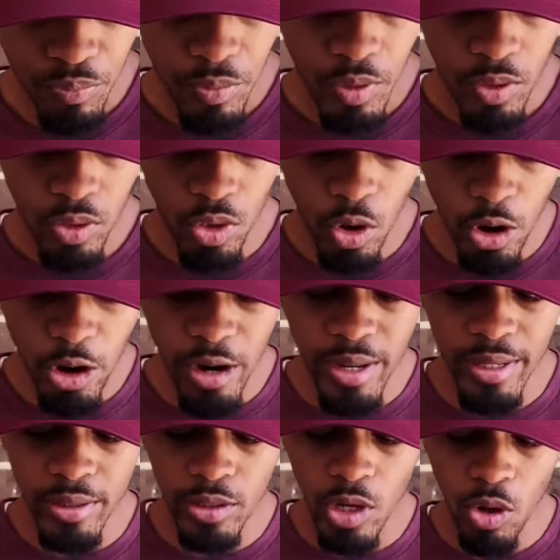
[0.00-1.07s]
3rd
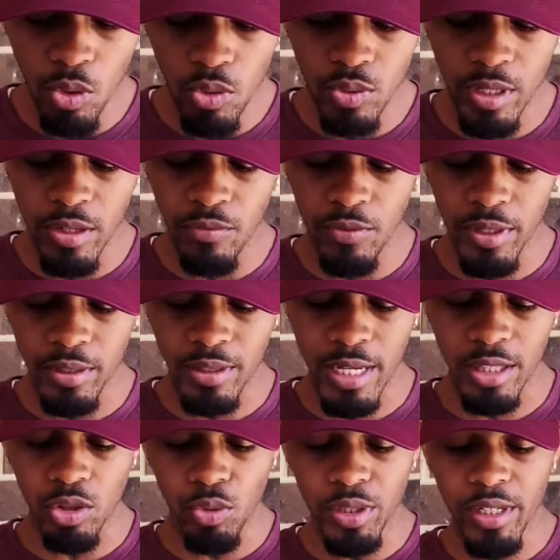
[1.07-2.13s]
in total defense
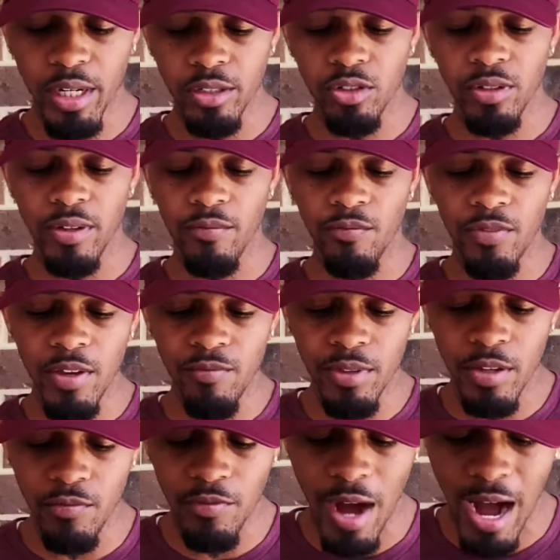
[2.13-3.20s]
at
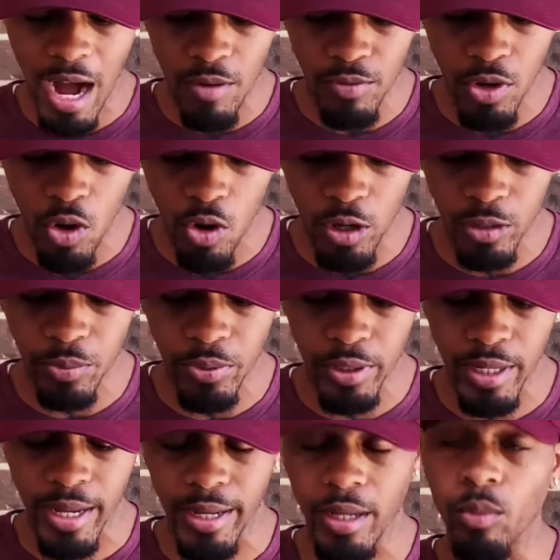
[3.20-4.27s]
355 yards per
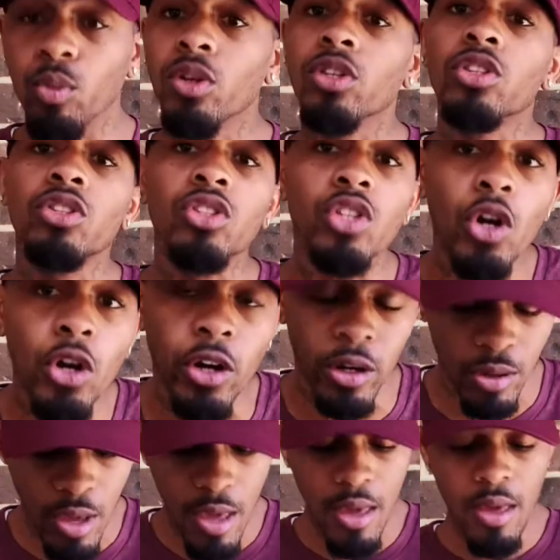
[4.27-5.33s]
game. With
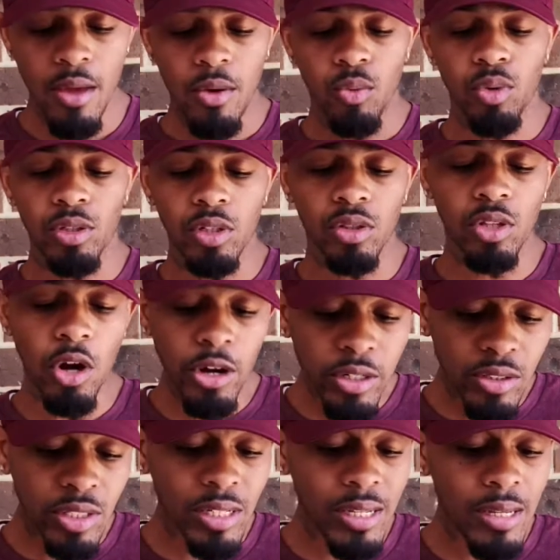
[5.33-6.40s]
the
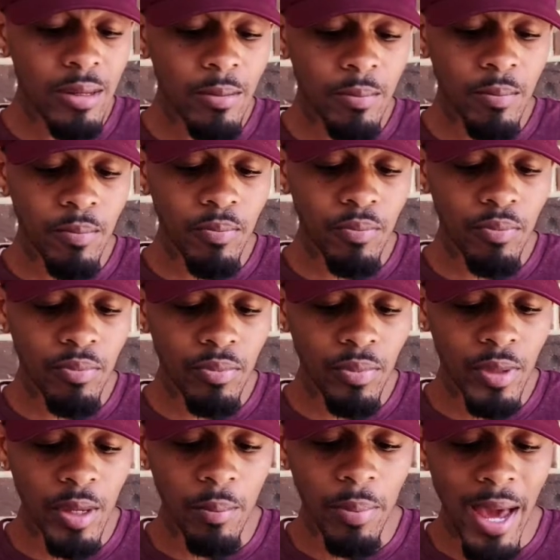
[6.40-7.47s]
13th
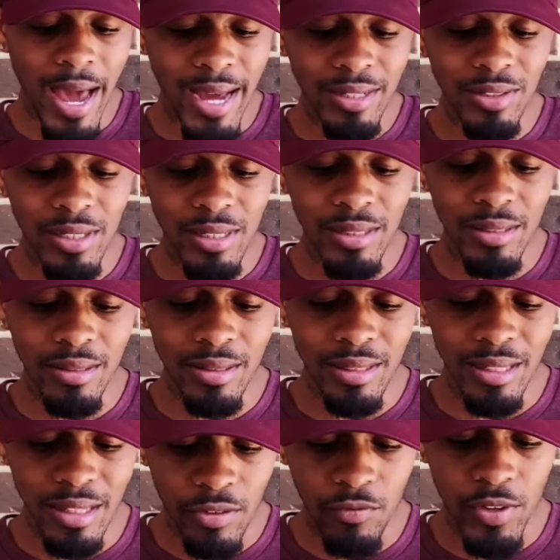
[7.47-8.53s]
in passing
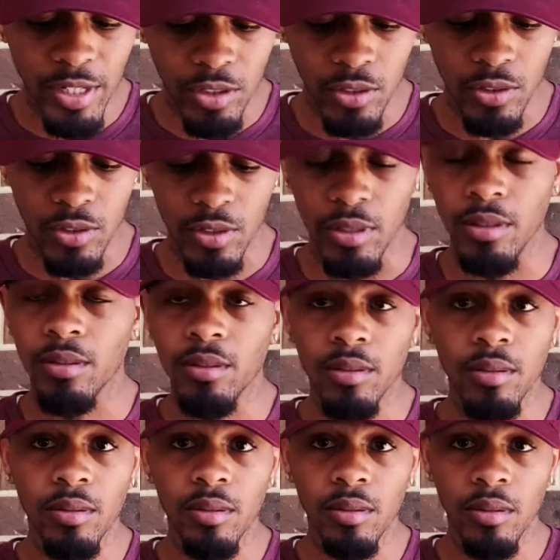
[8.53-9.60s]
efficiency,
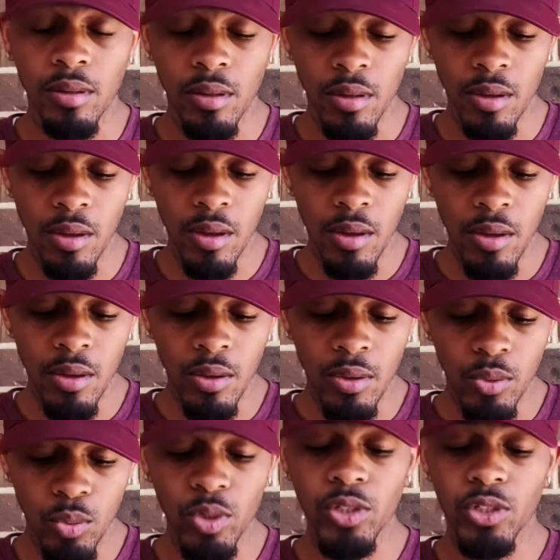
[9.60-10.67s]

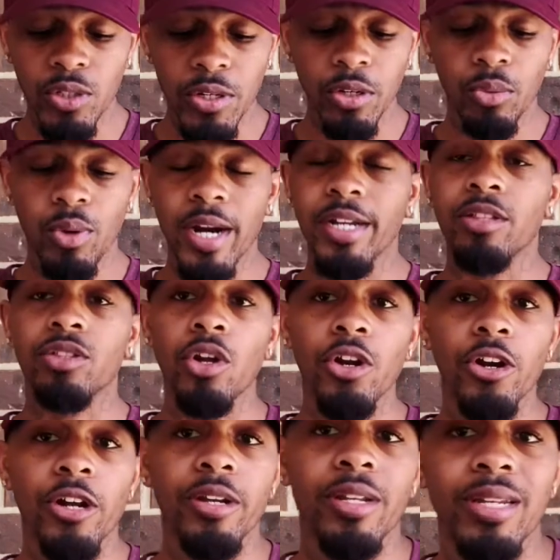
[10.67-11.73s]
we're still ranked
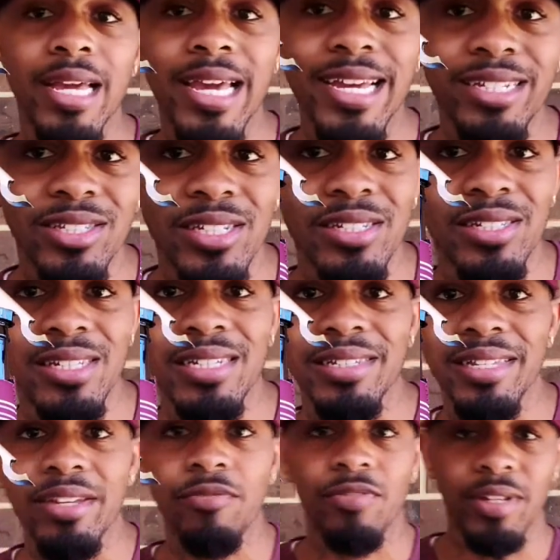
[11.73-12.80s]
3rd in the SEC
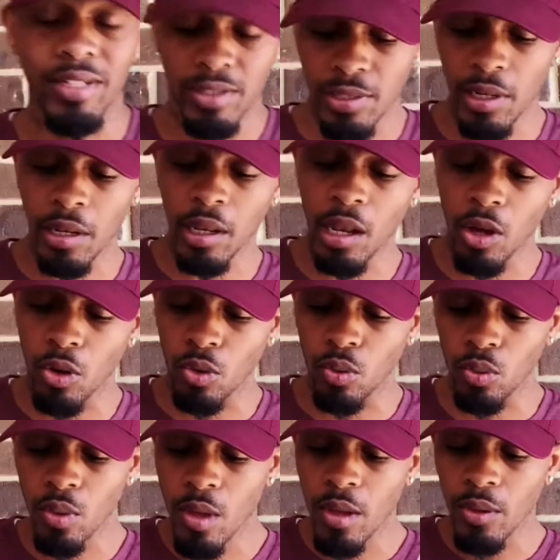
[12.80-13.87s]
defense
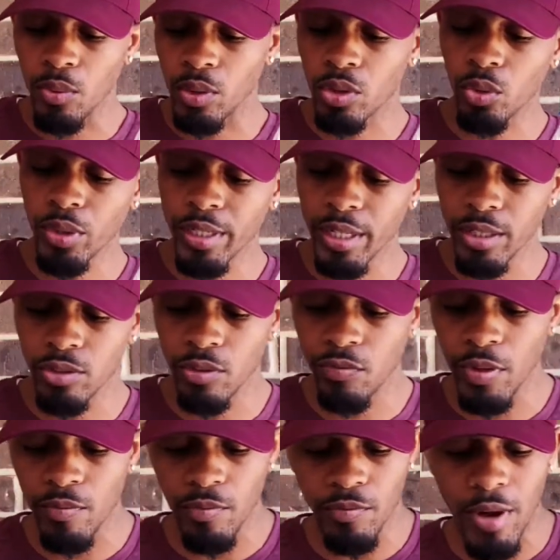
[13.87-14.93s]
alone with
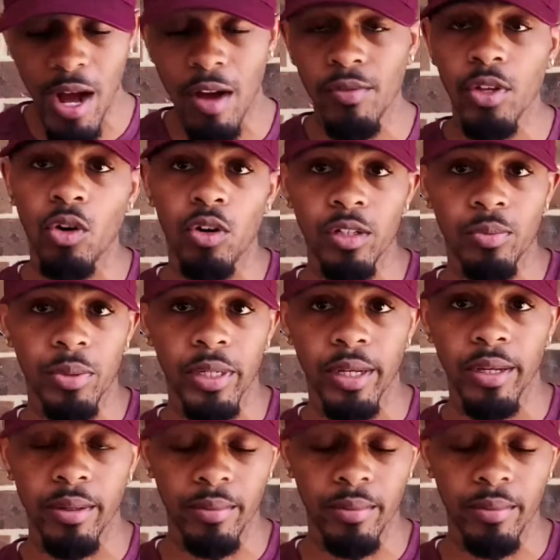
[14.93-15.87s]
355 yards per game.